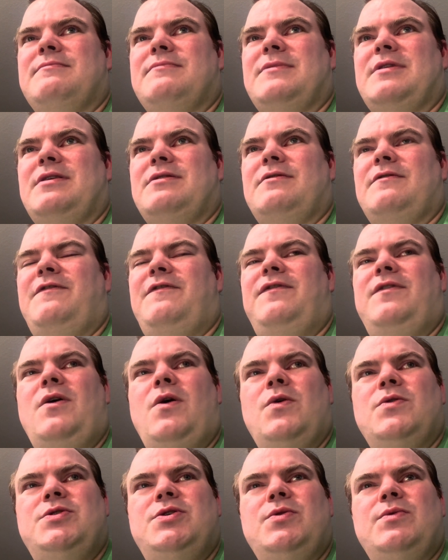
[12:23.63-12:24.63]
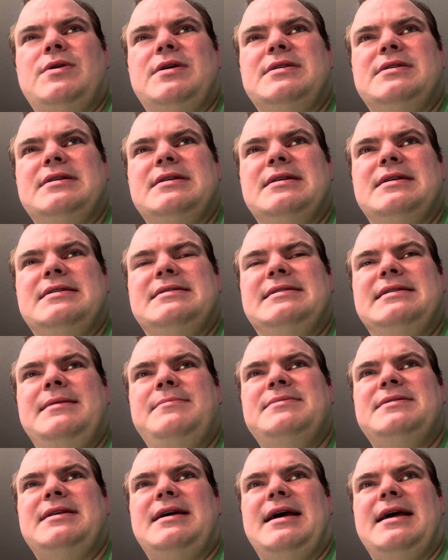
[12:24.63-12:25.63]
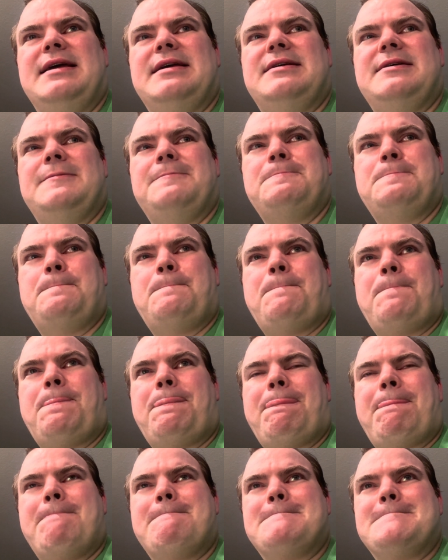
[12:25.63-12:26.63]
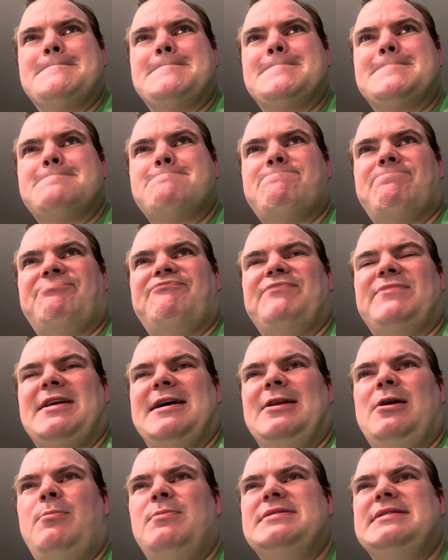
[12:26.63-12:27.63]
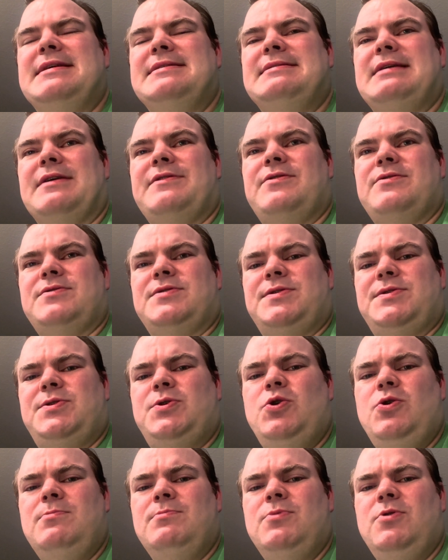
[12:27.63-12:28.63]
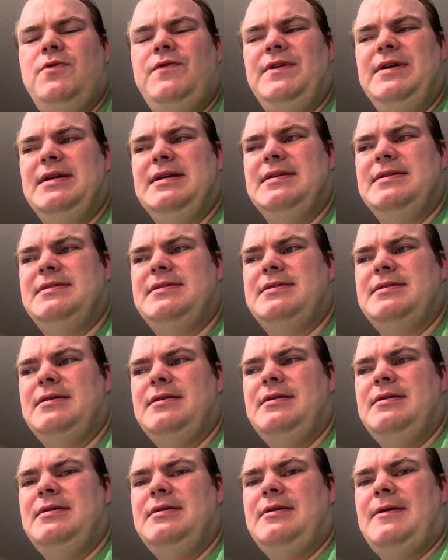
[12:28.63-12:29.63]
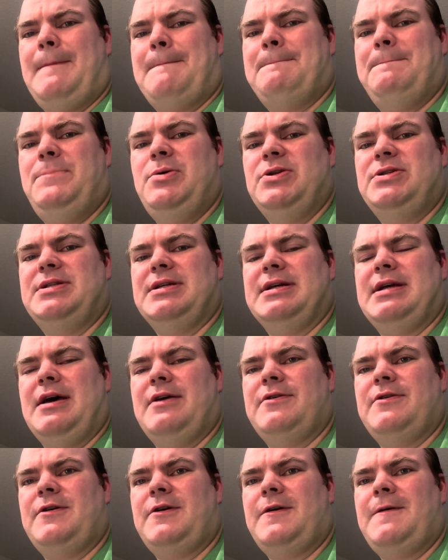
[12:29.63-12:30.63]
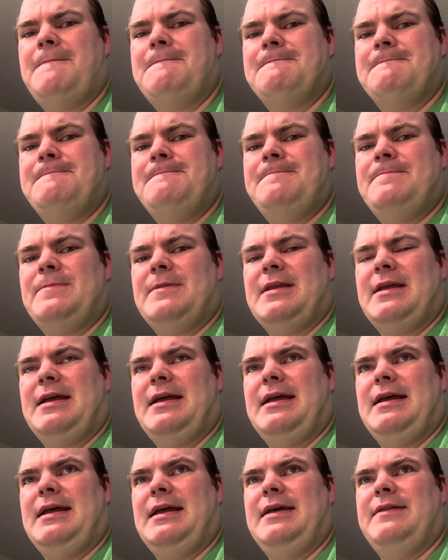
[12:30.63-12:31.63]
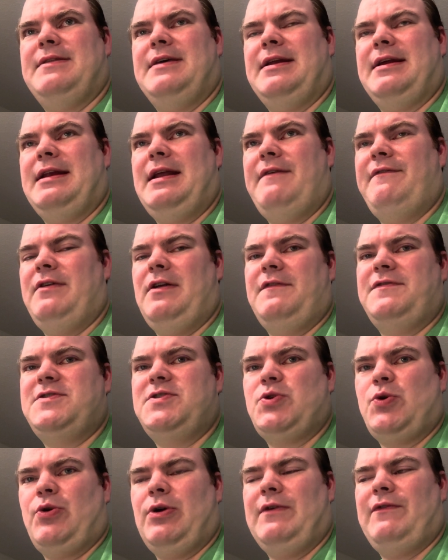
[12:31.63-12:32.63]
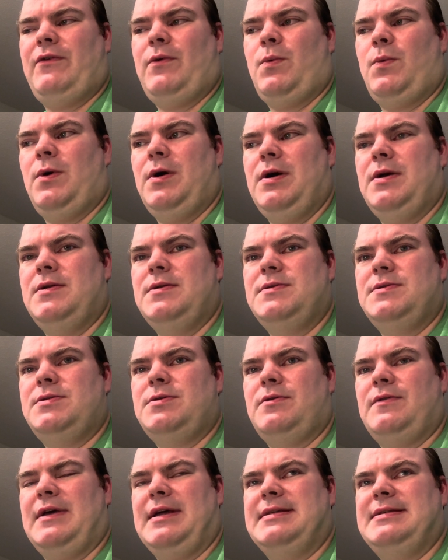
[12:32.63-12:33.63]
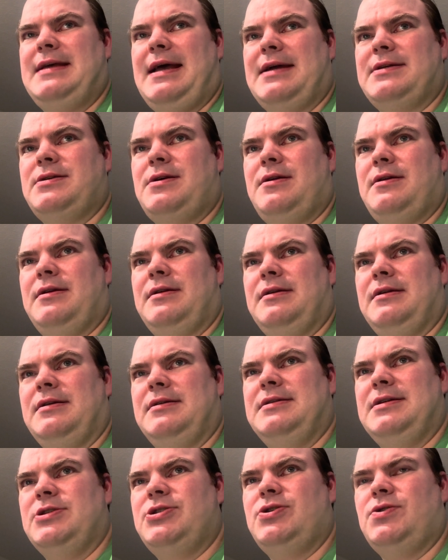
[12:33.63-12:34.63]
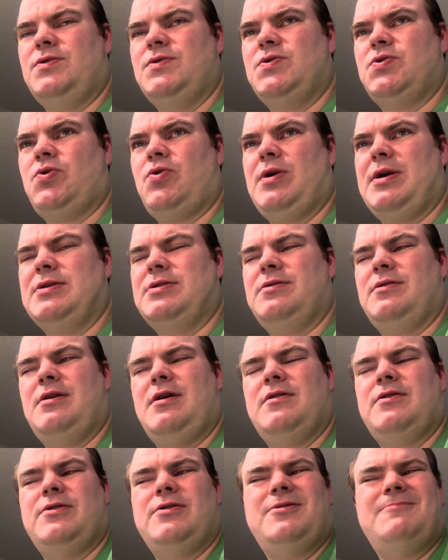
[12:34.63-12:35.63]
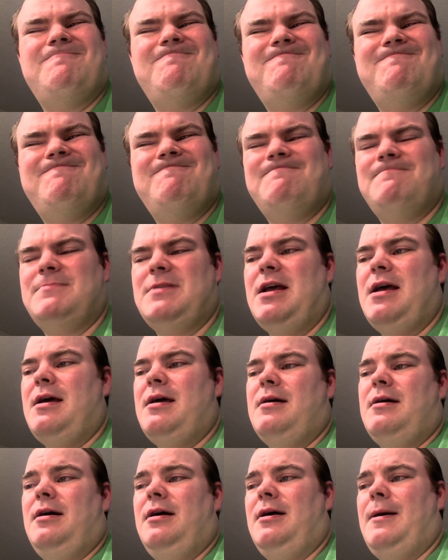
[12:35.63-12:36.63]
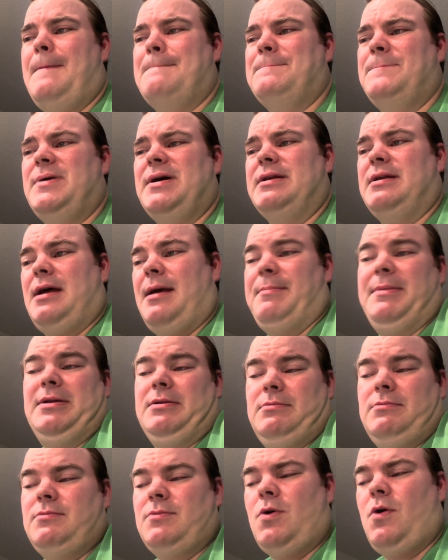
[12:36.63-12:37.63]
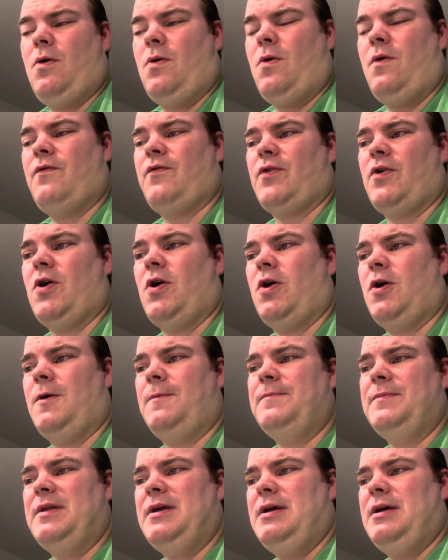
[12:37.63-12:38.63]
the flow to it. It seems like it almost seems like there's two movies put together and they didn't have enough story for one, so they tacked on an additional story to the other. But I mean, overall,